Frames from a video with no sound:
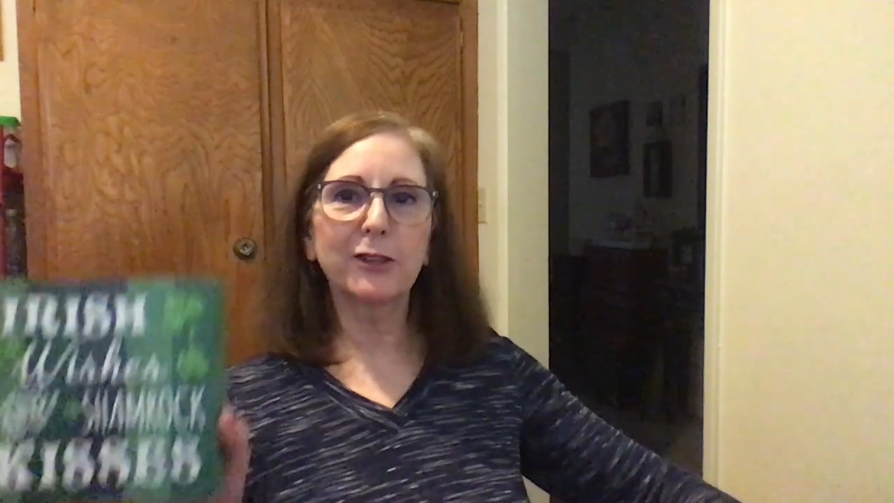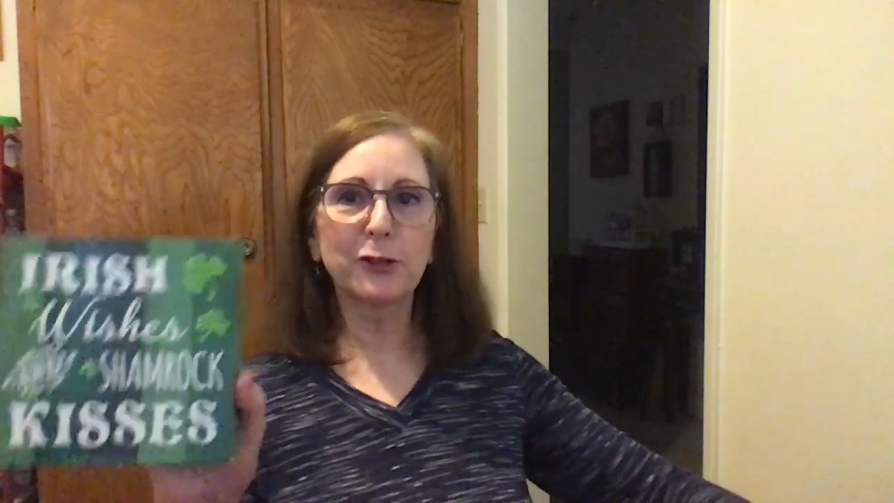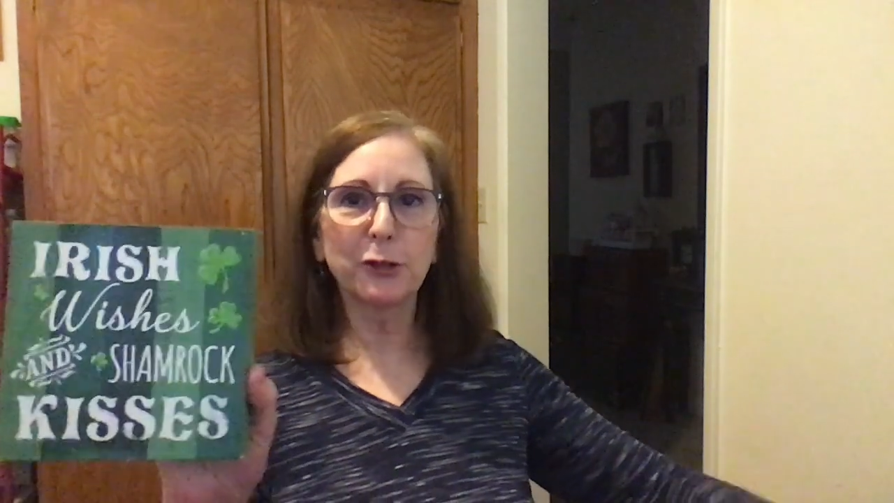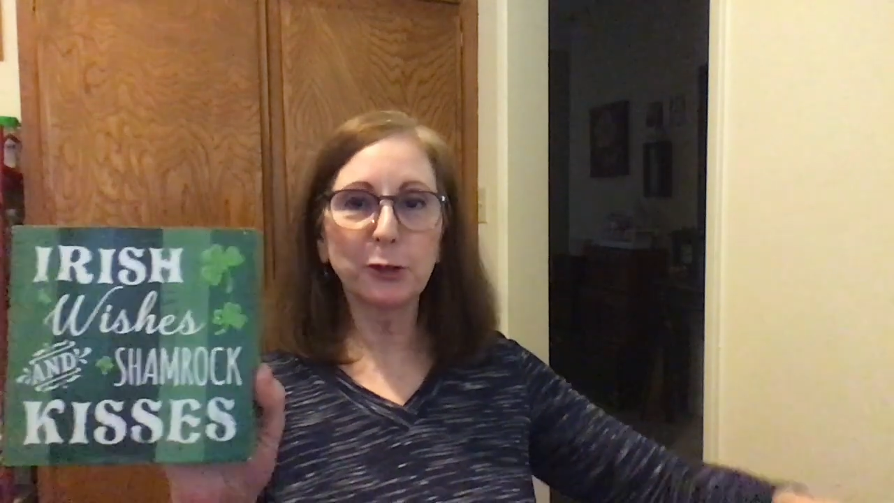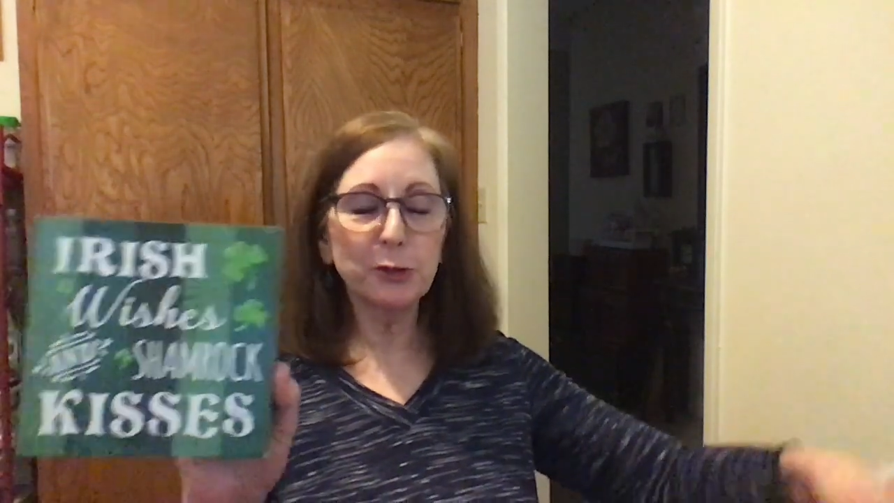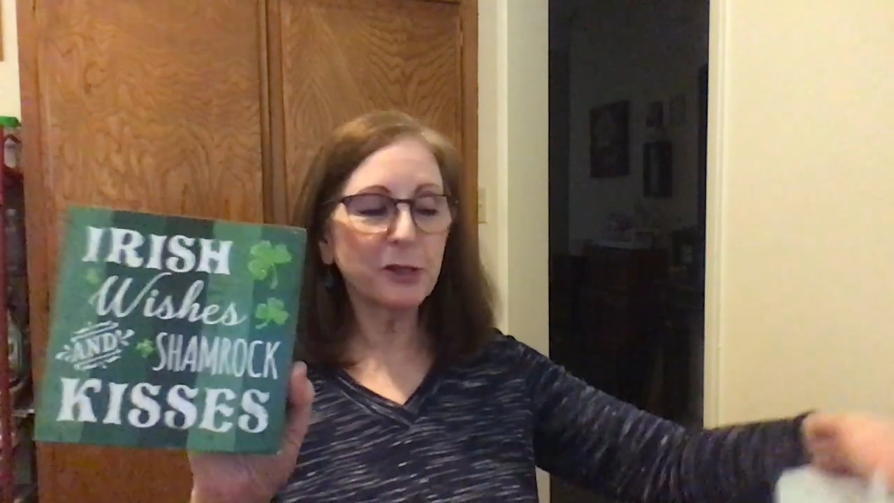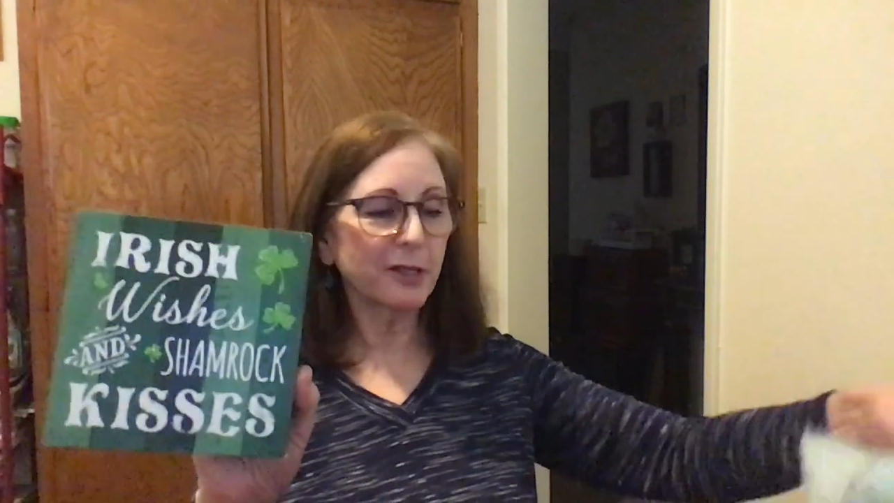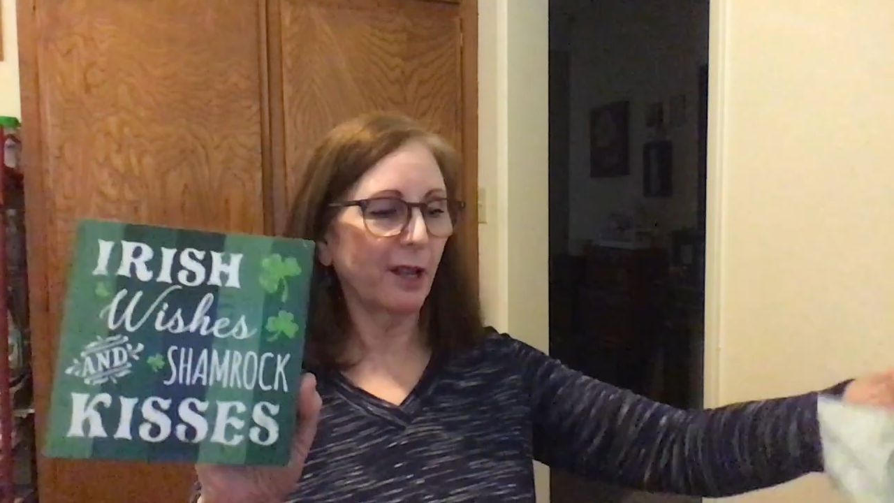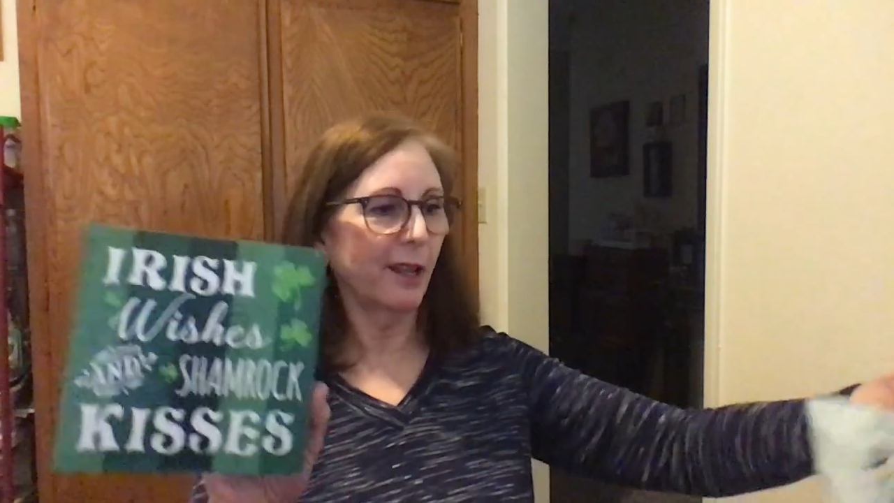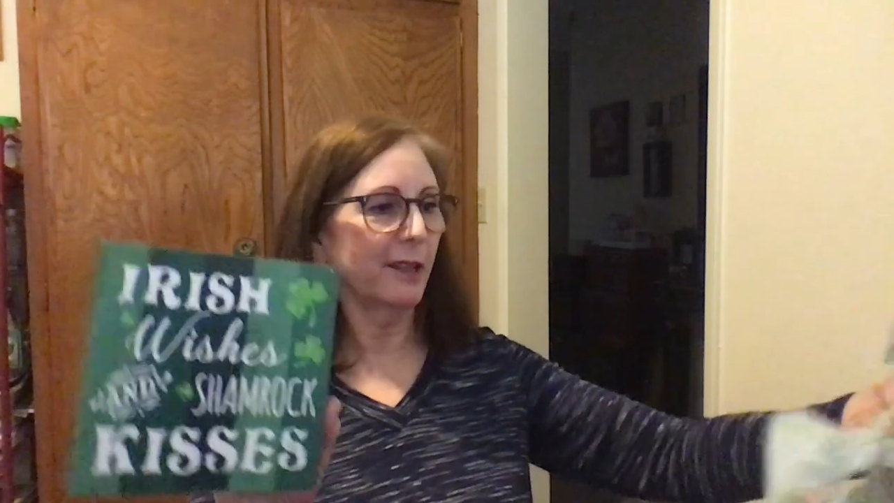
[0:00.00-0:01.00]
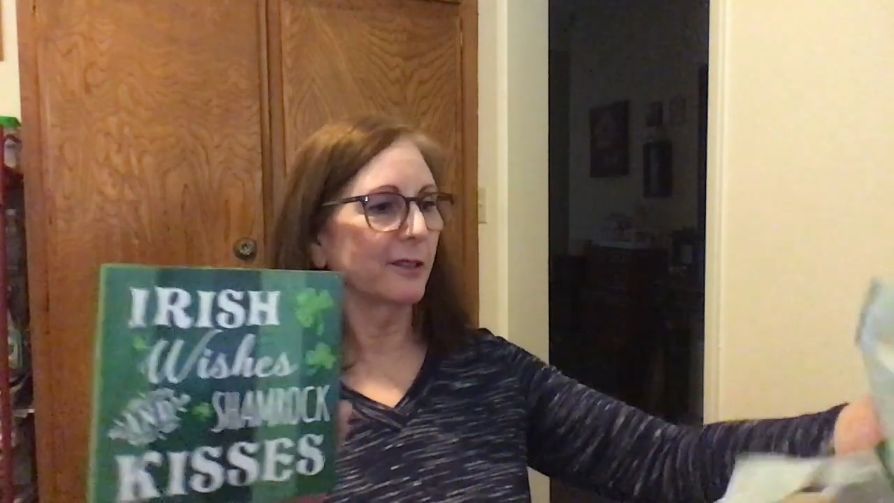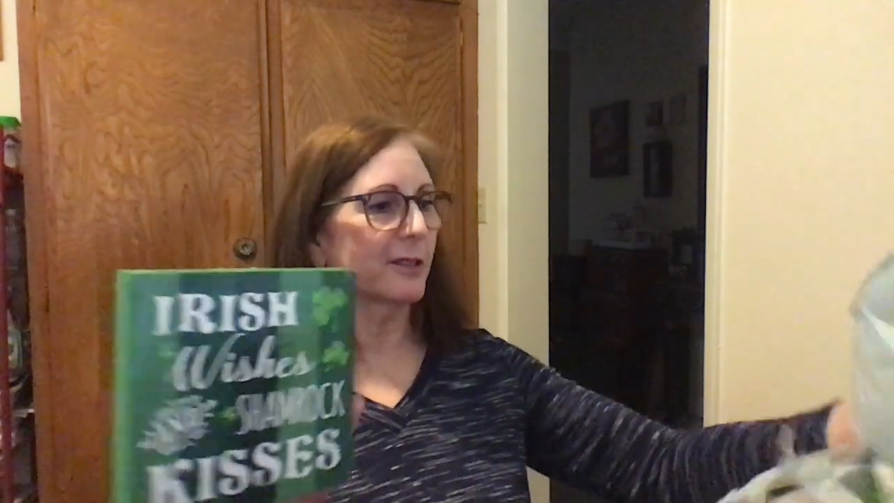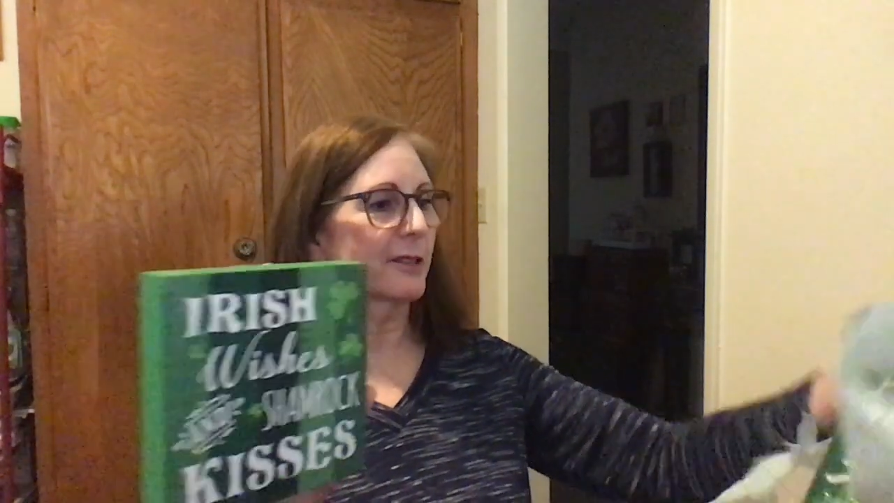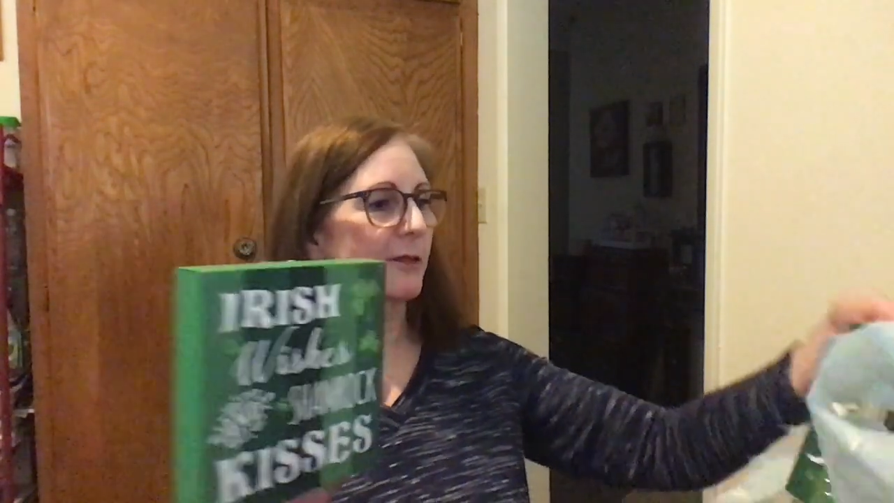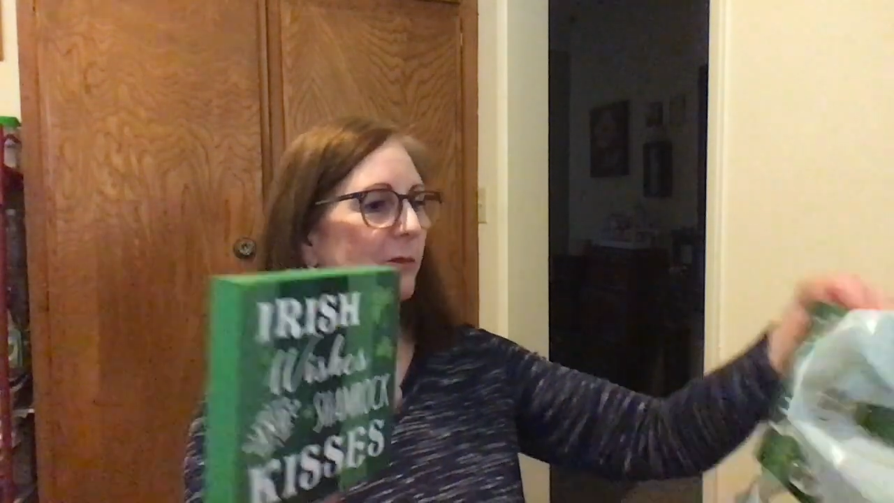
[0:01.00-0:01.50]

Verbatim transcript: two signs